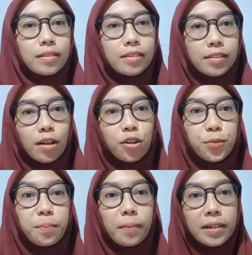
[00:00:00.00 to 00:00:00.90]

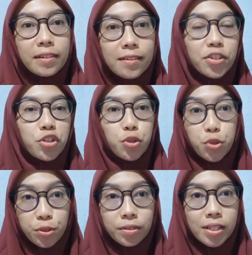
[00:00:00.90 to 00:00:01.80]
So, my dear
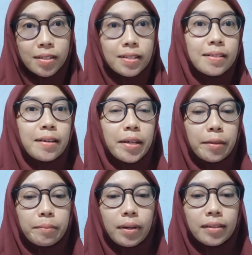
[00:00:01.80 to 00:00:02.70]
student,
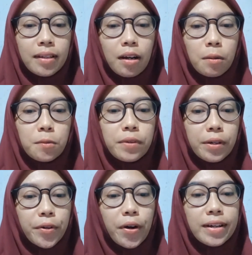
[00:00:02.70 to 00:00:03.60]
by now
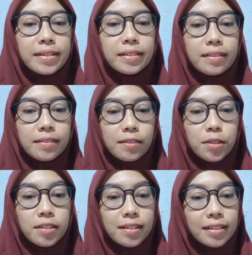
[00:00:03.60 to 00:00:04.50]
we're going to
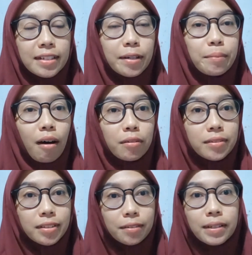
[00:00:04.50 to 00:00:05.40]
study about
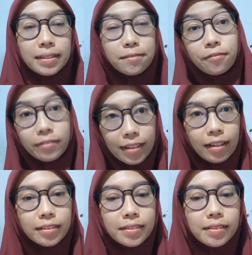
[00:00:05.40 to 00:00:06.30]
narrative
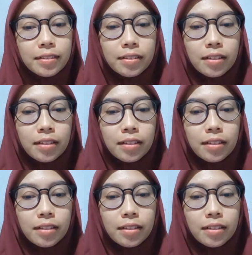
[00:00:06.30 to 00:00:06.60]
text.